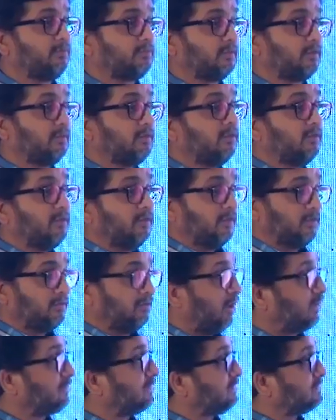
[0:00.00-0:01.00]
with the
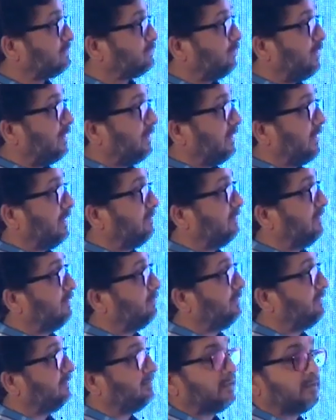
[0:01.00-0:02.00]
doctors who are
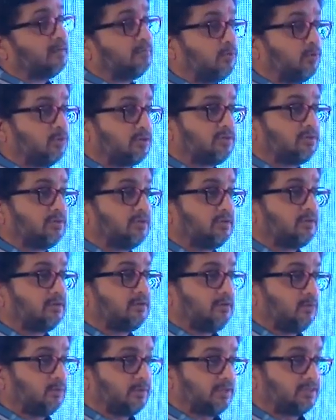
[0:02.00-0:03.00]
available in the remote
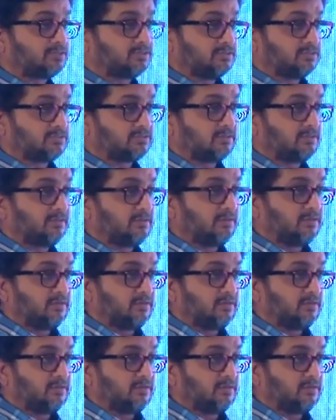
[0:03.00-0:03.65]
locations.